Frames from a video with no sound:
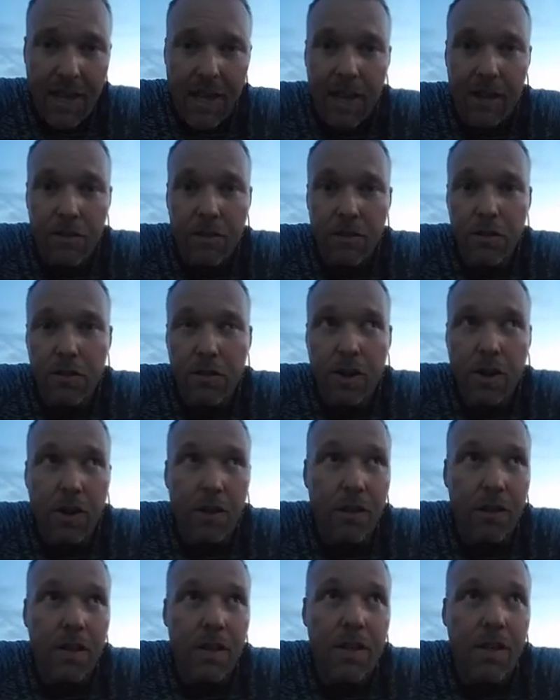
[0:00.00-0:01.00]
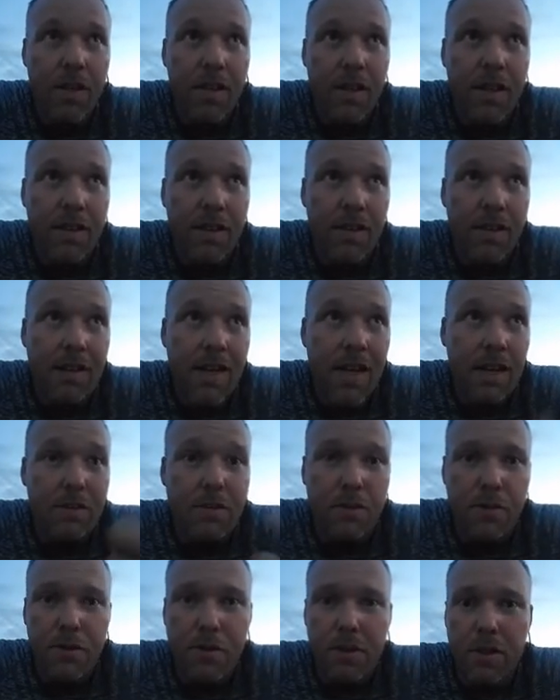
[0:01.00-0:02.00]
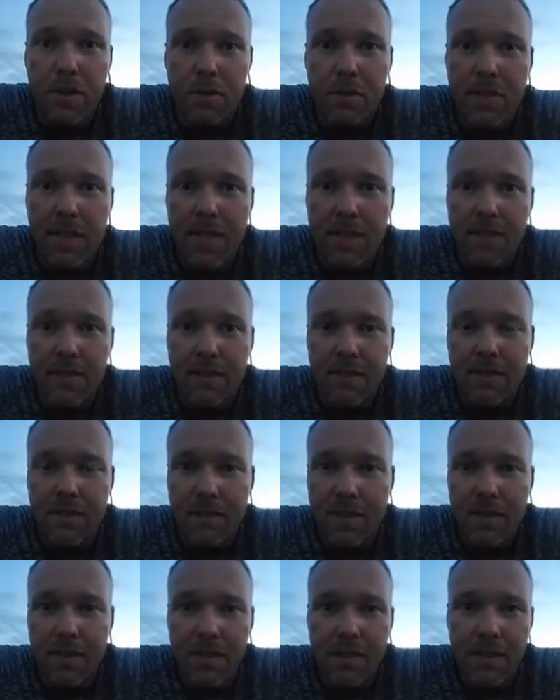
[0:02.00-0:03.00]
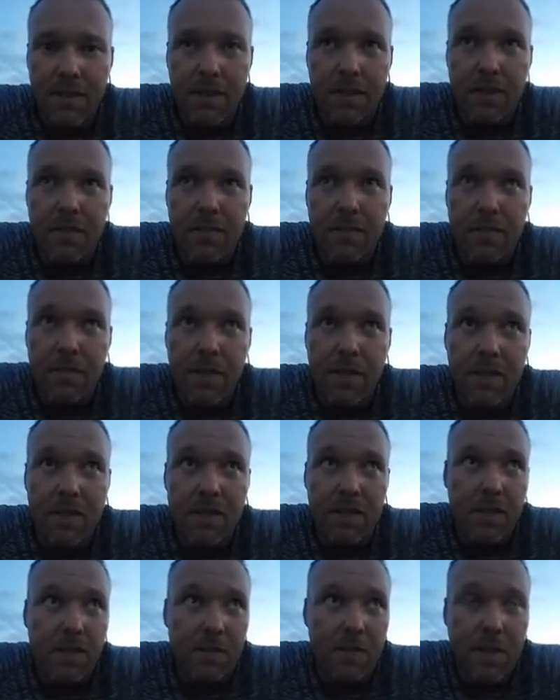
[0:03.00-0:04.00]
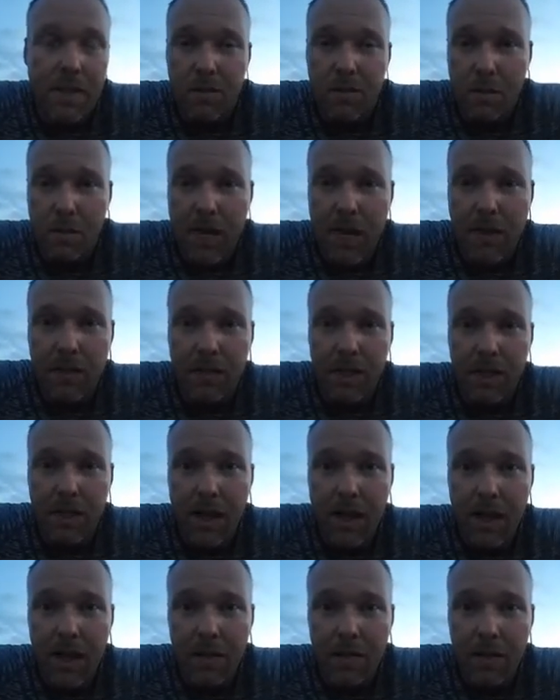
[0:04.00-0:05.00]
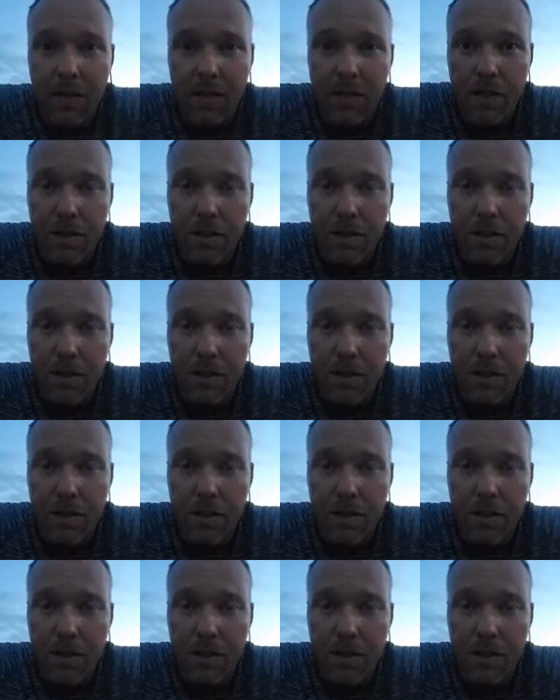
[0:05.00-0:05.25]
And due to all the natural circumstances, or the circumstances we have in life,